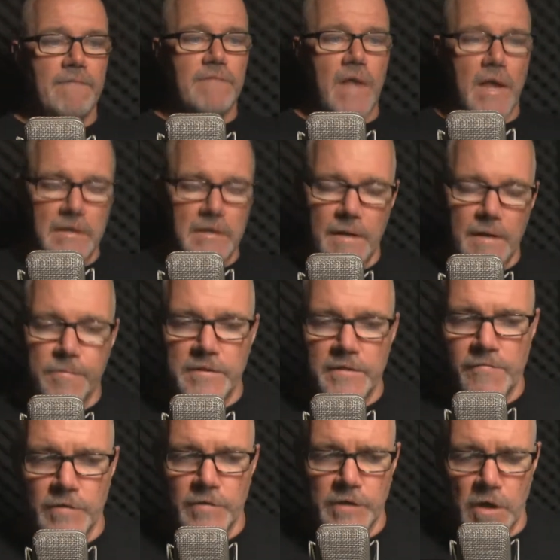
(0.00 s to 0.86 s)
Take it up
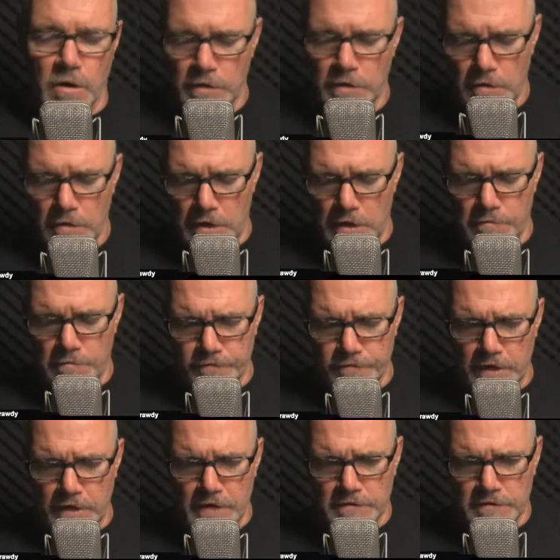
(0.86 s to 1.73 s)
with everyone going, well,
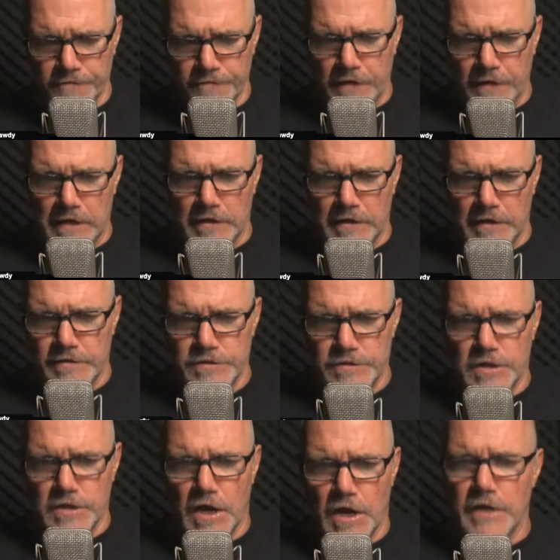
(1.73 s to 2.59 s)
we've got to follow the
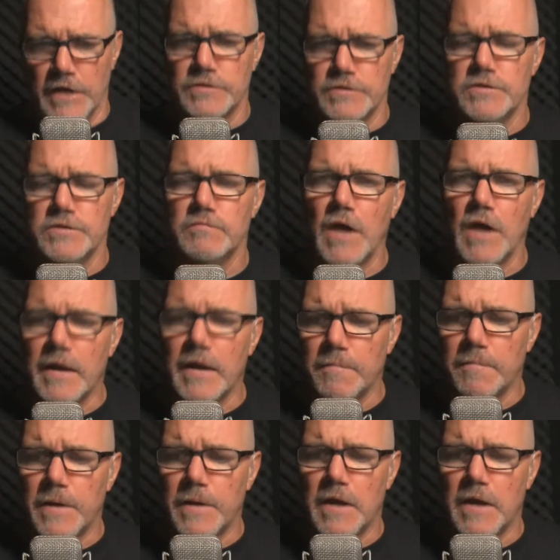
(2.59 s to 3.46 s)
science. Got
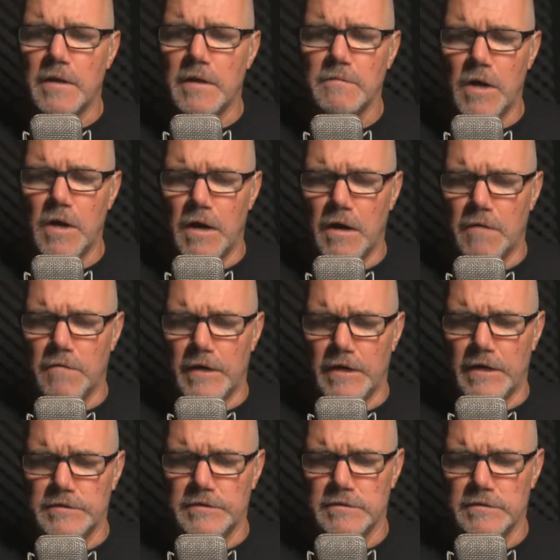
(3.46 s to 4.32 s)
to be,
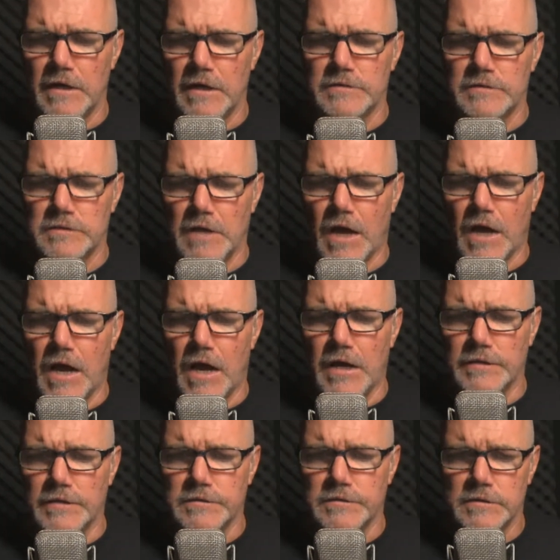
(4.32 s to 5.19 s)
always. It's
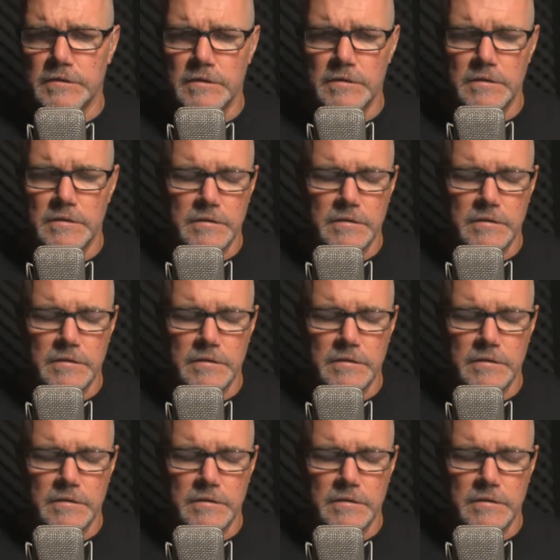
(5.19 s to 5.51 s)
science.